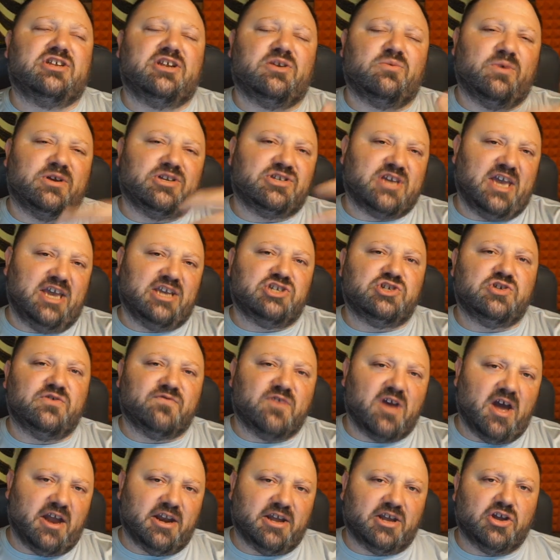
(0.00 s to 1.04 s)
in which case you've
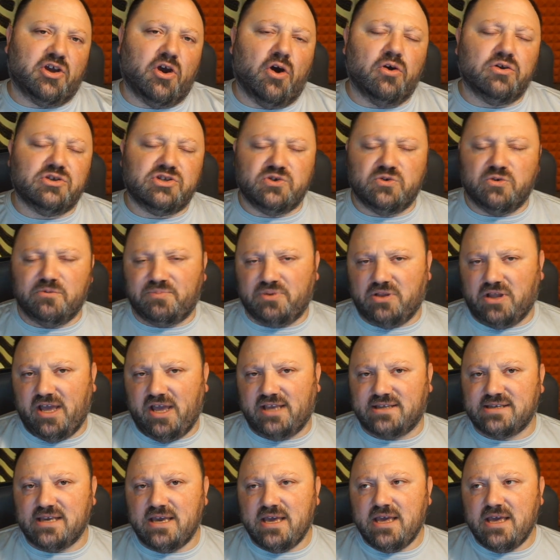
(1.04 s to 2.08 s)
got to go to a
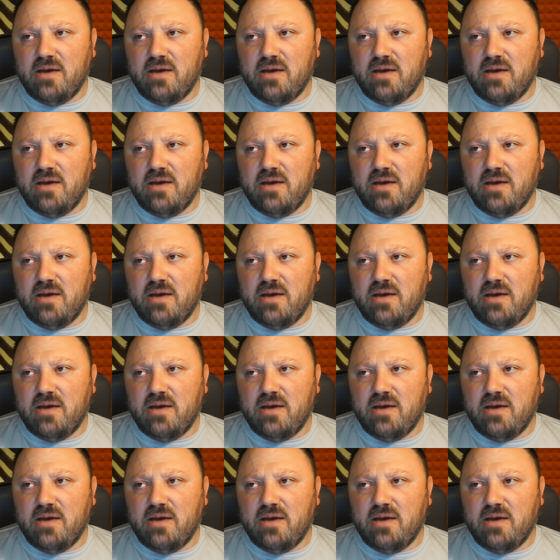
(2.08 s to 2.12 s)
place.